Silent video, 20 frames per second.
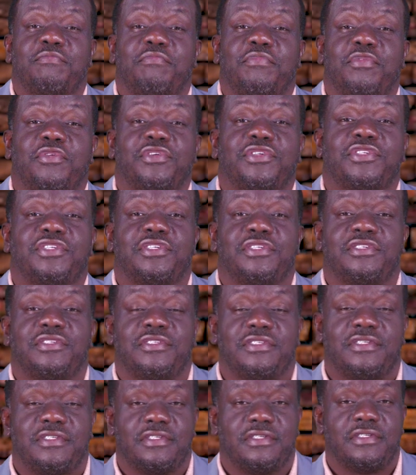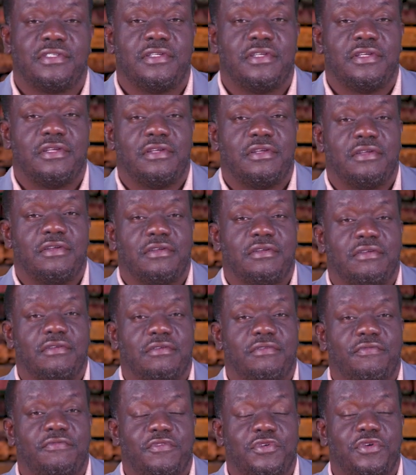portions
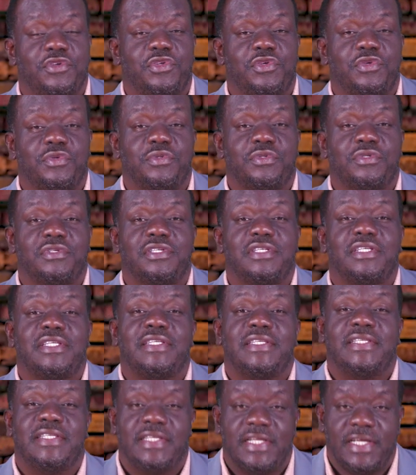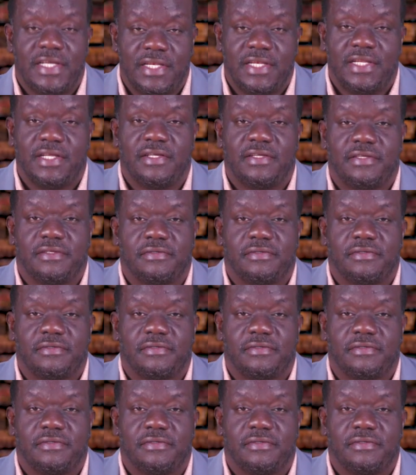for you daily.